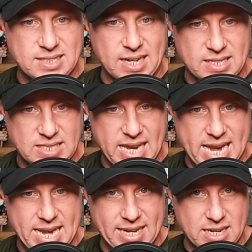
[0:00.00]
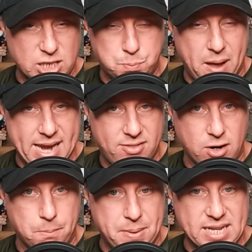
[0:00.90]
succeeding despite
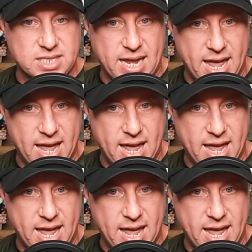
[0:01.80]
their best